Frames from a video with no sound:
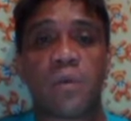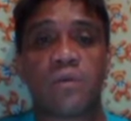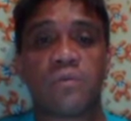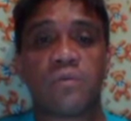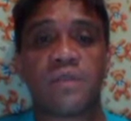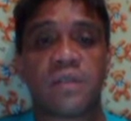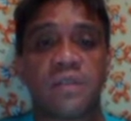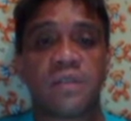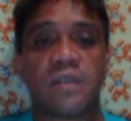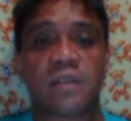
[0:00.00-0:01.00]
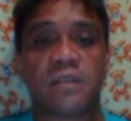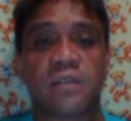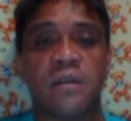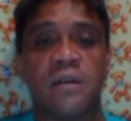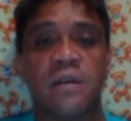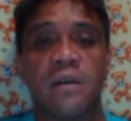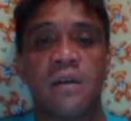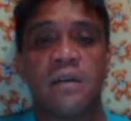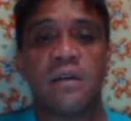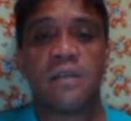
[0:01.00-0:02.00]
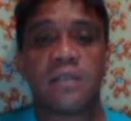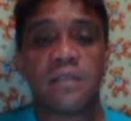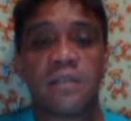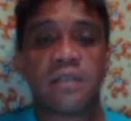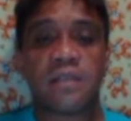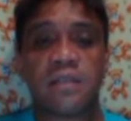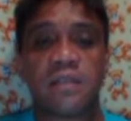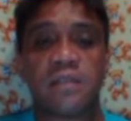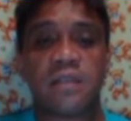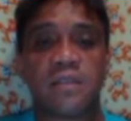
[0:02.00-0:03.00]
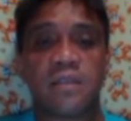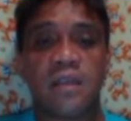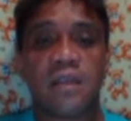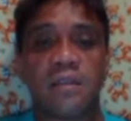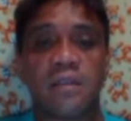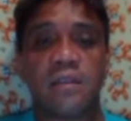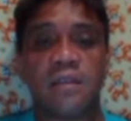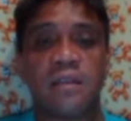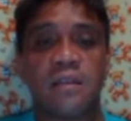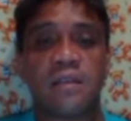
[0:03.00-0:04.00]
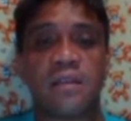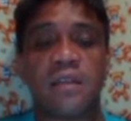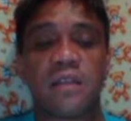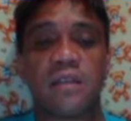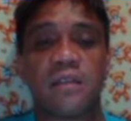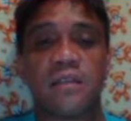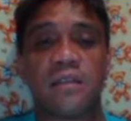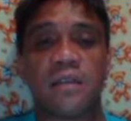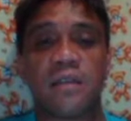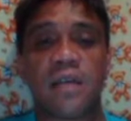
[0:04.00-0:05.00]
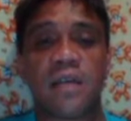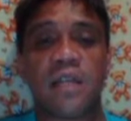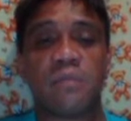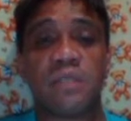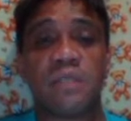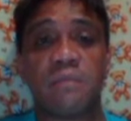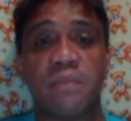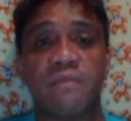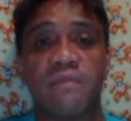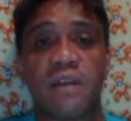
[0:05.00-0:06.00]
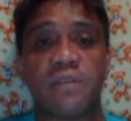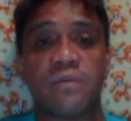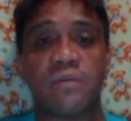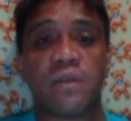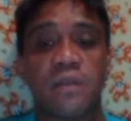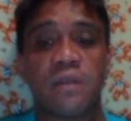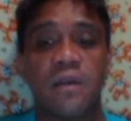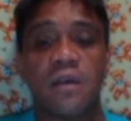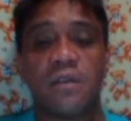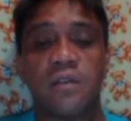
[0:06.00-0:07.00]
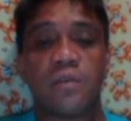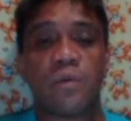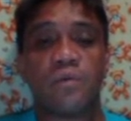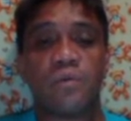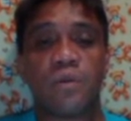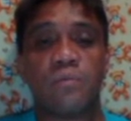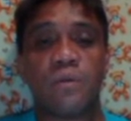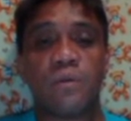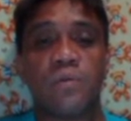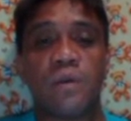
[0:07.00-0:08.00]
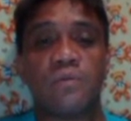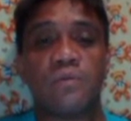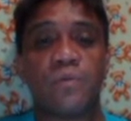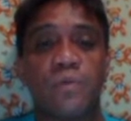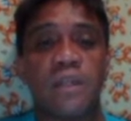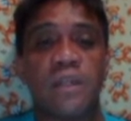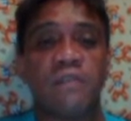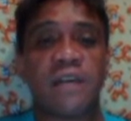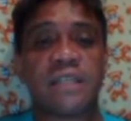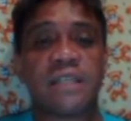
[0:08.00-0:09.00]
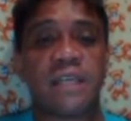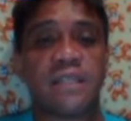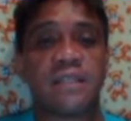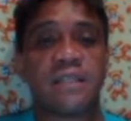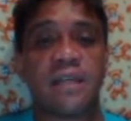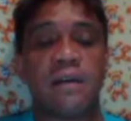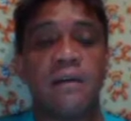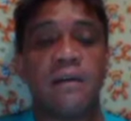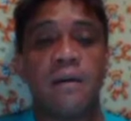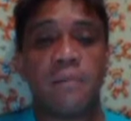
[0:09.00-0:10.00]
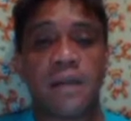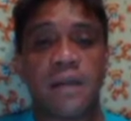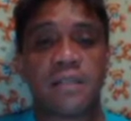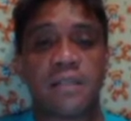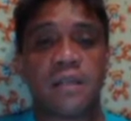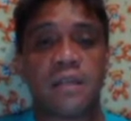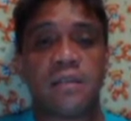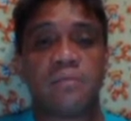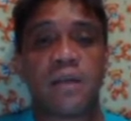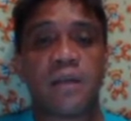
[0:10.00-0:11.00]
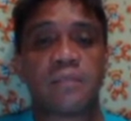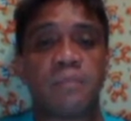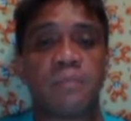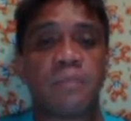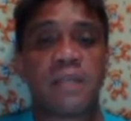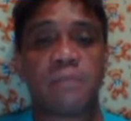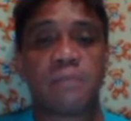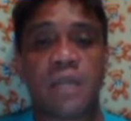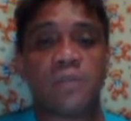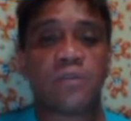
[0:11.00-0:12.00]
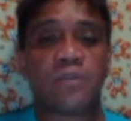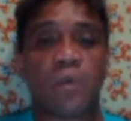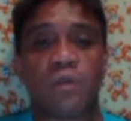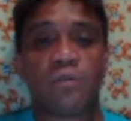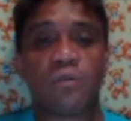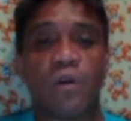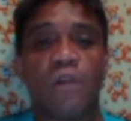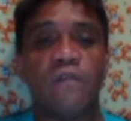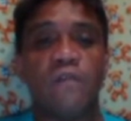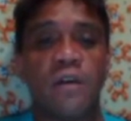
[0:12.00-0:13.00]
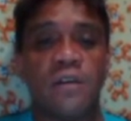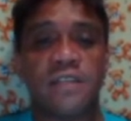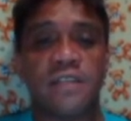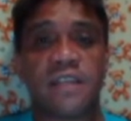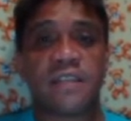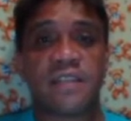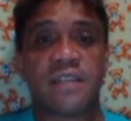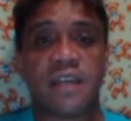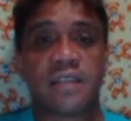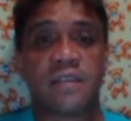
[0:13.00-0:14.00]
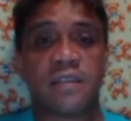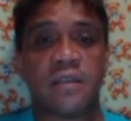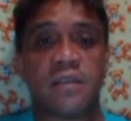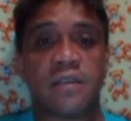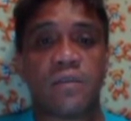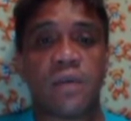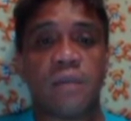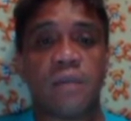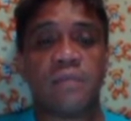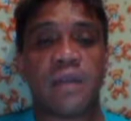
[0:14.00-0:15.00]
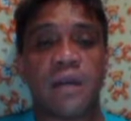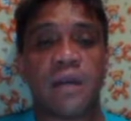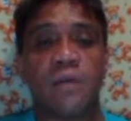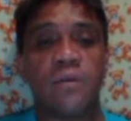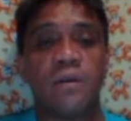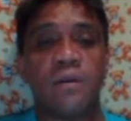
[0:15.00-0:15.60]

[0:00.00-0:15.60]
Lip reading: root of 66. Since the 66 then cannot be simplified, so we have to leave as is the plus minus square root of 66. So we have now